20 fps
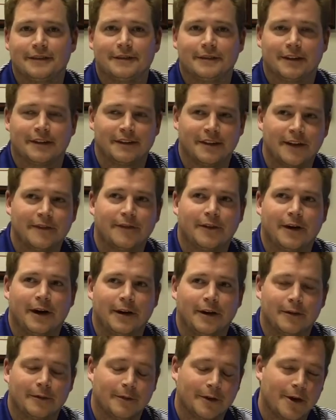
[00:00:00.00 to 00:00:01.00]
except for
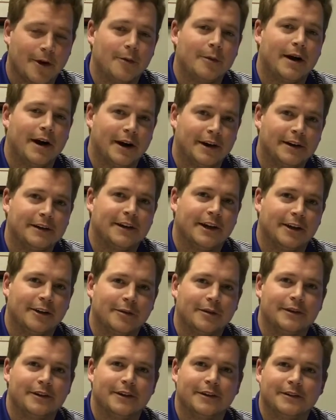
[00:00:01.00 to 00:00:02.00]
go behind a teller
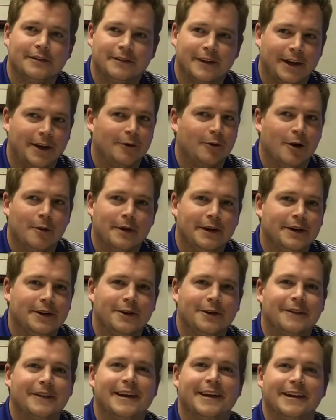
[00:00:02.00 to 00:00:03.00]
window. They don't want me
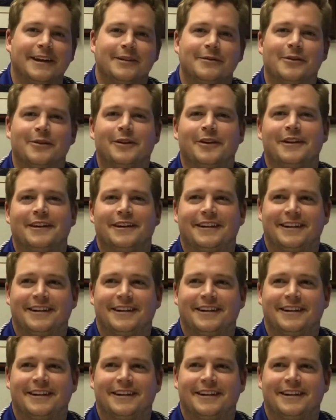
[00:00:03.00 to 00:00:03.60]
doing that anymore.